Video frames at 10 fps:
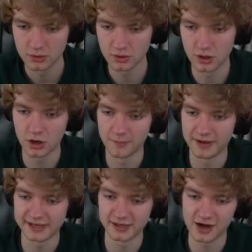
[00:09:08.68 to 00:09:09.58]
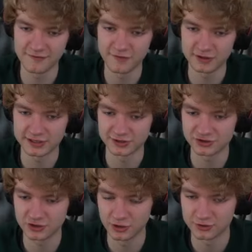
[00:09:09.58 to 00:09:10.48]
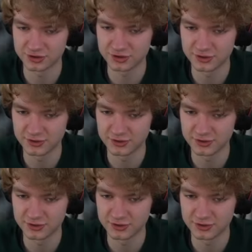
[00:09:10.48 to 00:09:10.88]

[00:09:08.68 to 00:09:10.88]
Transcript: Oh, mate, I fucking just clutched.